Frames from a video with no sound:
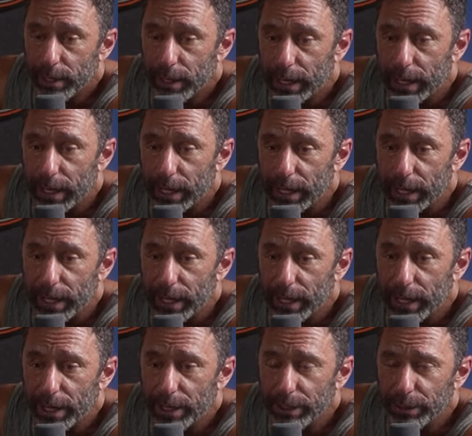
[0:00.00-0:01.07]
Uh,
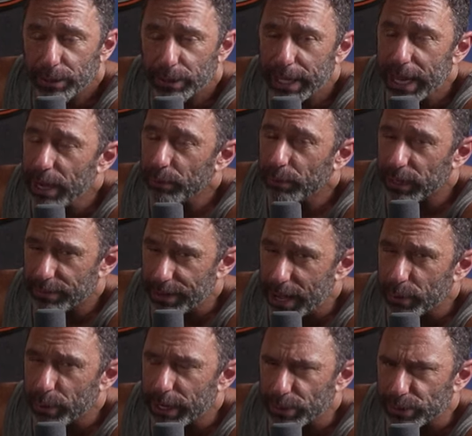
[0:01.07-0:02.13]
you can't really
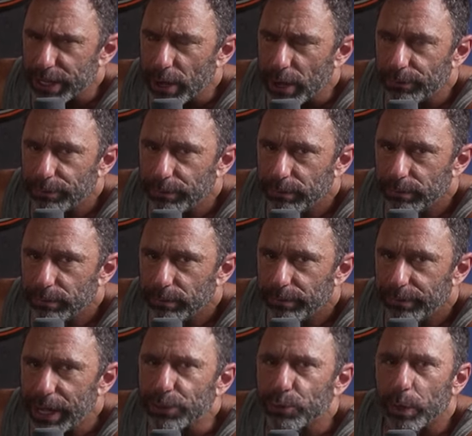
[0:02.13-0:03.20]
evaluate yourself.
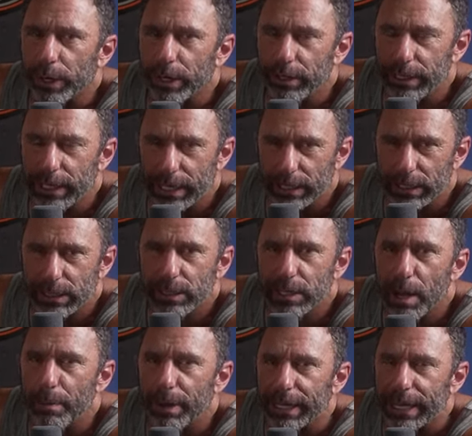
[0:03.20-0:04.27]
That's where you need
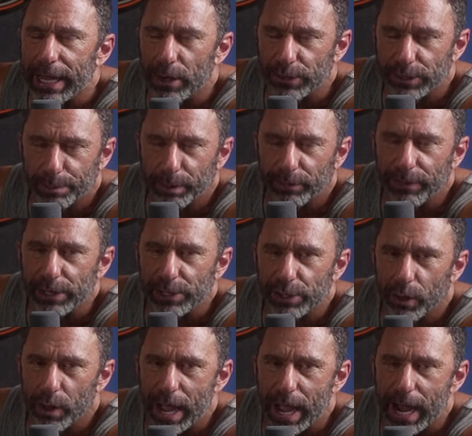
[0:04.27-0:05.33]
somebody else, a
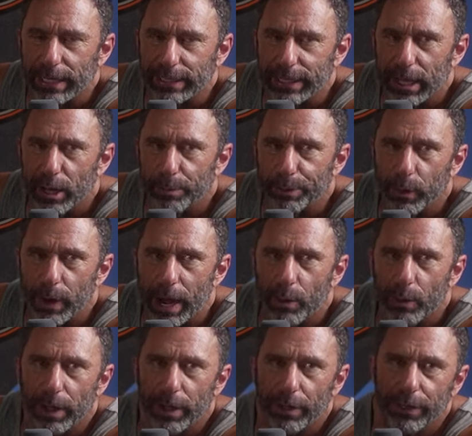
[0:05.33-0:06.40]
professional eye, to help you out
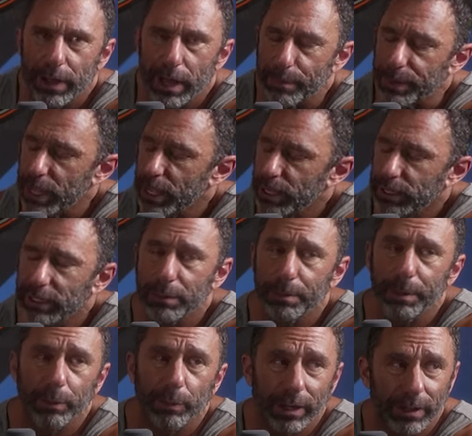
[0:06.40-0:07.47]
with. Um, you need to
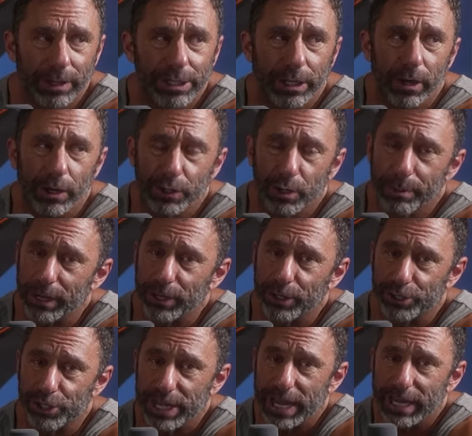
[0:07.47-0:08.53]
be realistic also about your
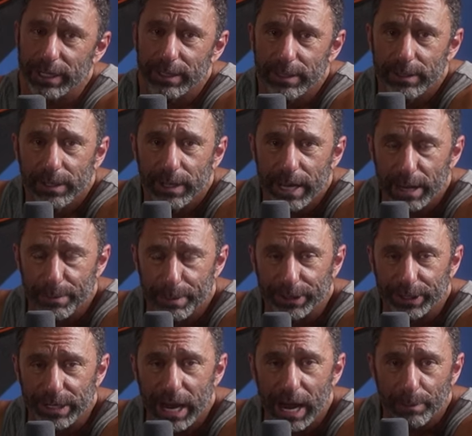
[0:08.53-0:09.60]
genetics and about the
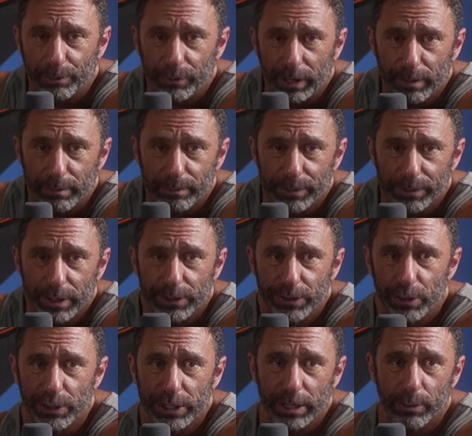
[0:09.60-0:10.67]
time frame
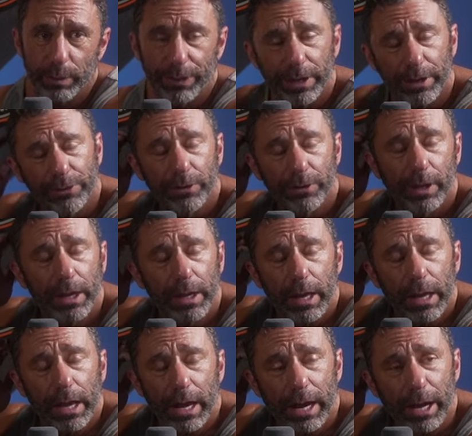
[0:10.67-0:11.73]
associated with this.
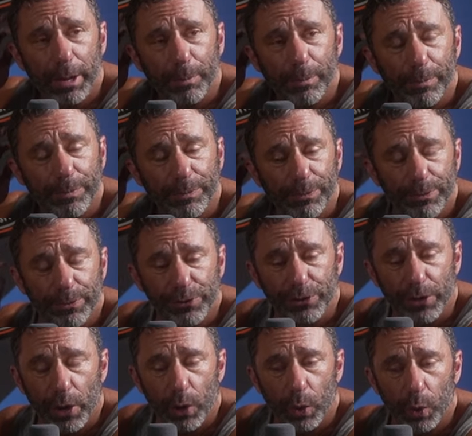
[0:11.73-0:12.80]
Um,
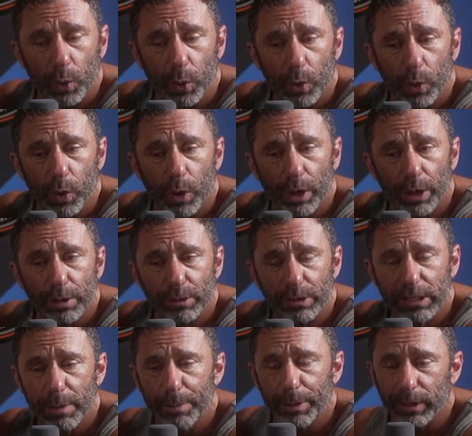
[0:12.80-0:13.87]
so, it,
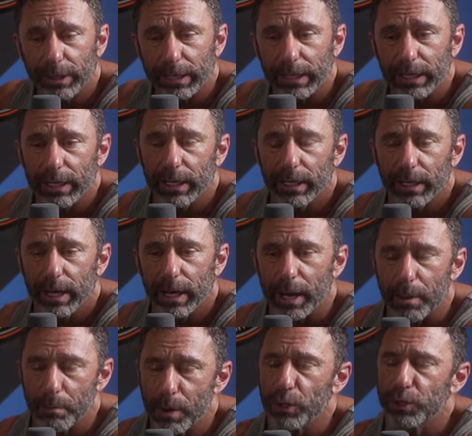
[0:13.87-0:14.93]
typically,
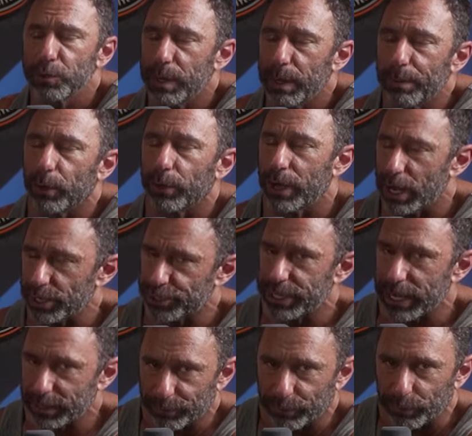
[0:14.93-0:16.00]
uh, most people are not
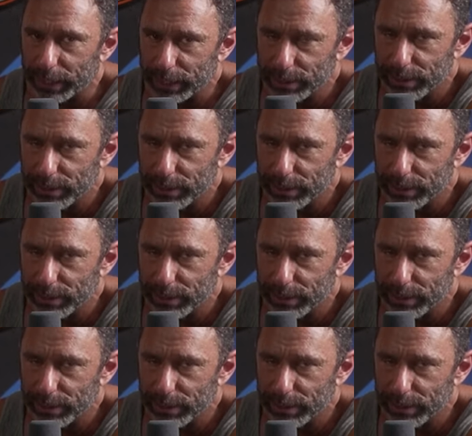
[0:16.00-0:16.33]
genetic freaks.